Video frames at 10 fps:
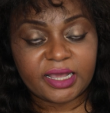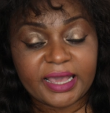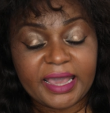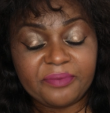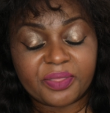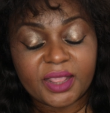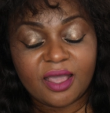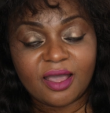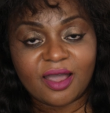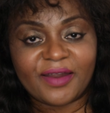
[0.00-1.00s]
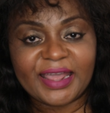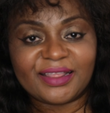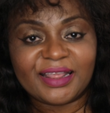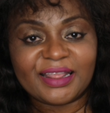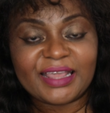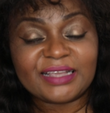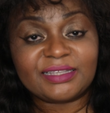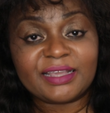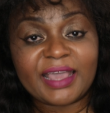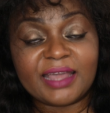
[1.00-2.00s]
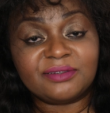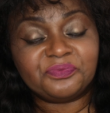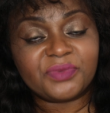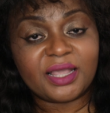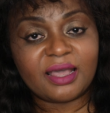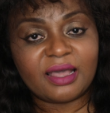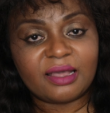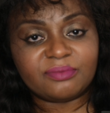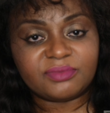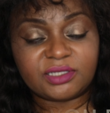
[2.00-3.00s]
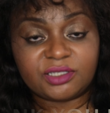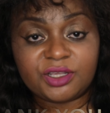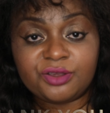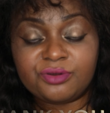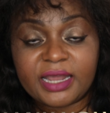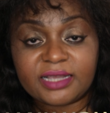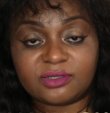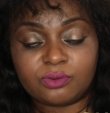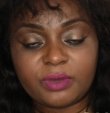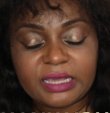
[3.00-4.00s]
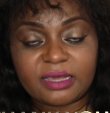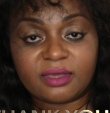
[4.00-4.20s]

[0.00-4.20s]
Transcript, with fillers: Okay? Alright, thanks again. Um, see you next week.